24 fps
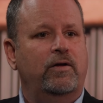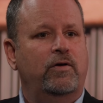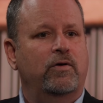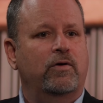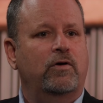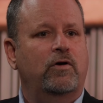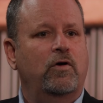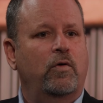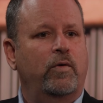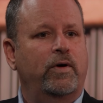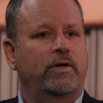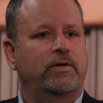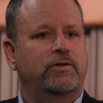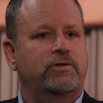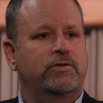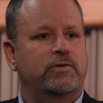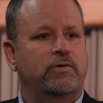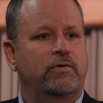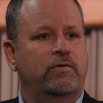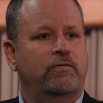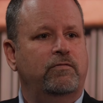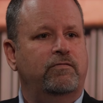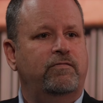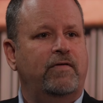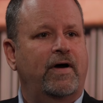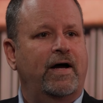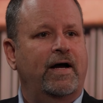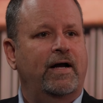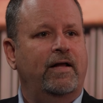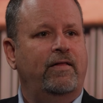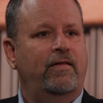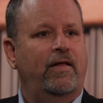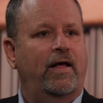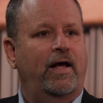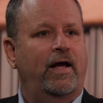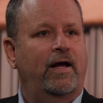you're going to
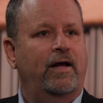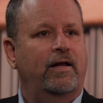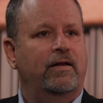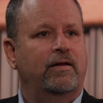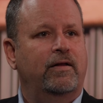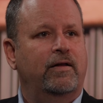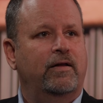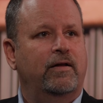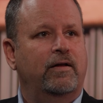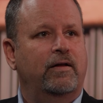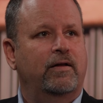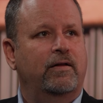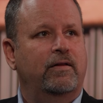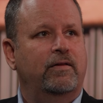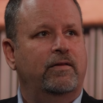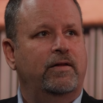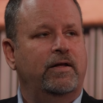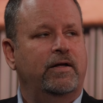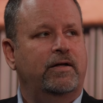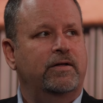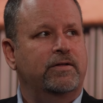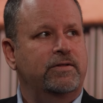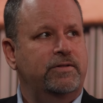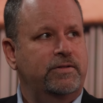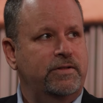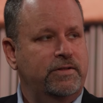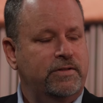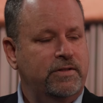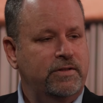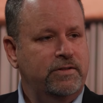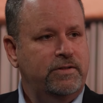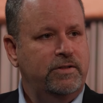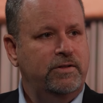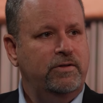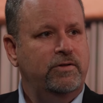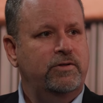find that the
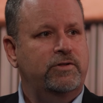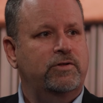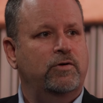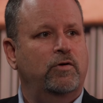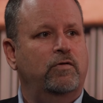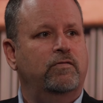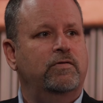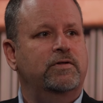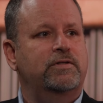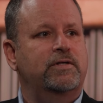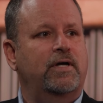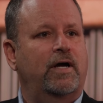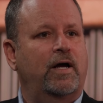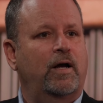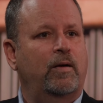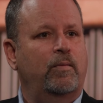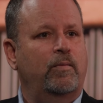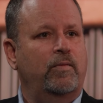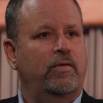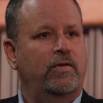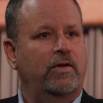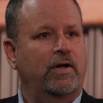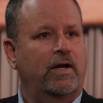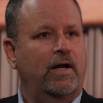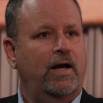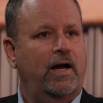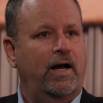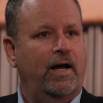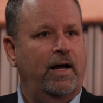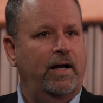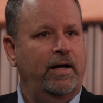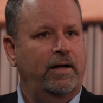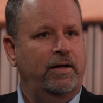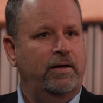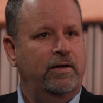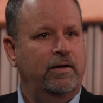consistency you show over time, the
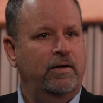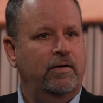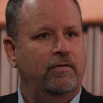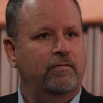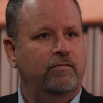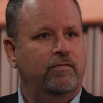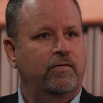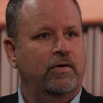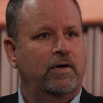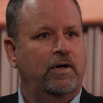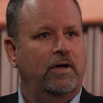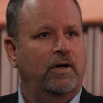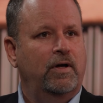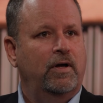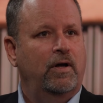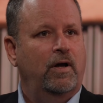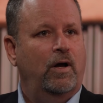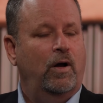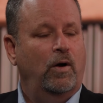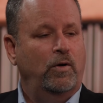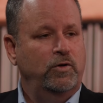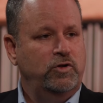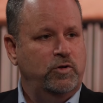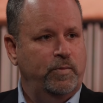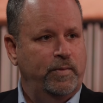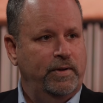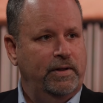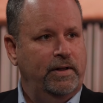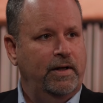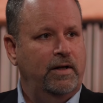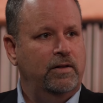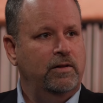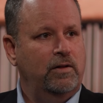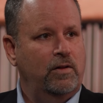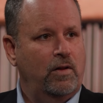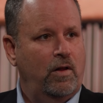kind of
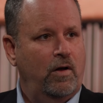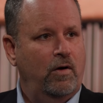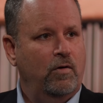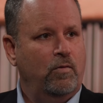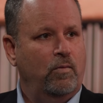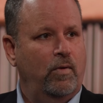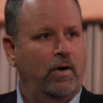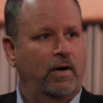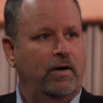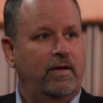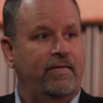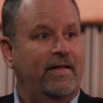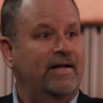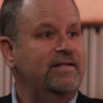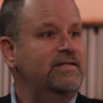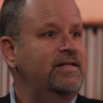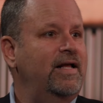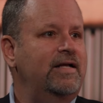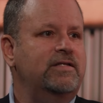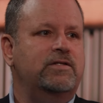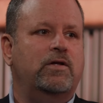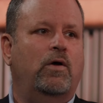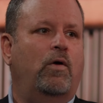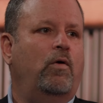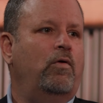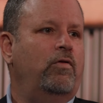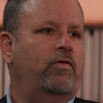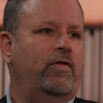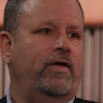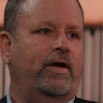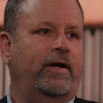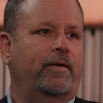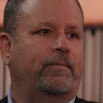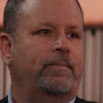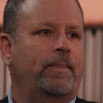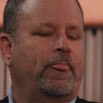ultimately in the long run, and that's the whole thing.